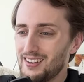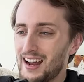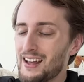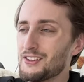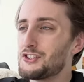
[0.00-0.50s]
And I
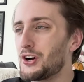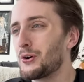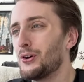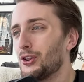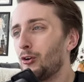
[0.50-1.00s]
had to
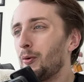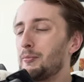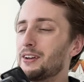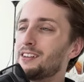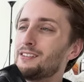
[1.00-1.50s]
chuckle a little bit
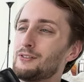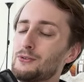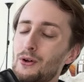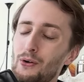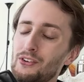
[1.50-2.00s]
because if you
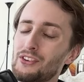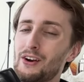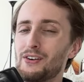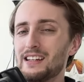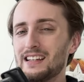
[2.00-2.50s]
notice,
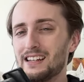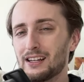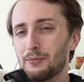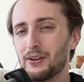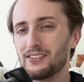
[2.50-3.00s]
they're eating
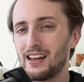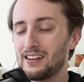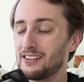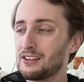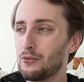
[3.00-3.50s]
in a place that
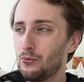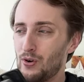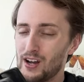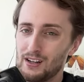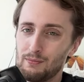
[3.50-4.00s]
has like the
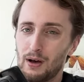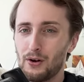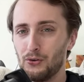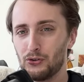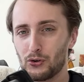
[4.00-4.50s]
wine
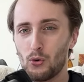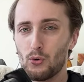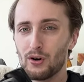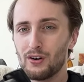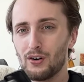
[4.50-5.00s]
bottle
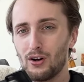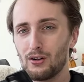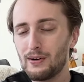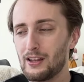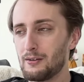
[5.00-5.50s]
decor all
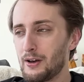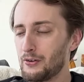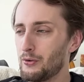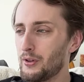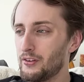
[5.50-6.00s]
around them. I
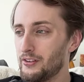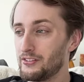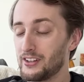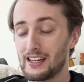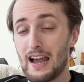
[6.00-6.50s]
don't know whether
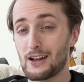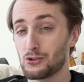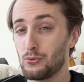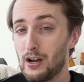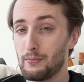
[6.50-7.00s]
it's like
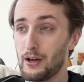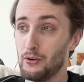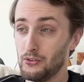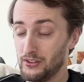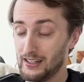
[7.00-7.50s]
actual wine
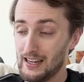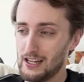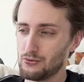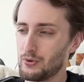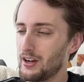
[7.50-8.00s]
bottles and like
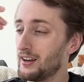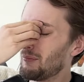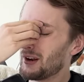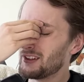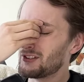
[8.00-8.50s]
aged wine,
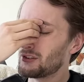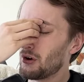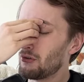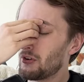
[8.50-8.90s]
but it's so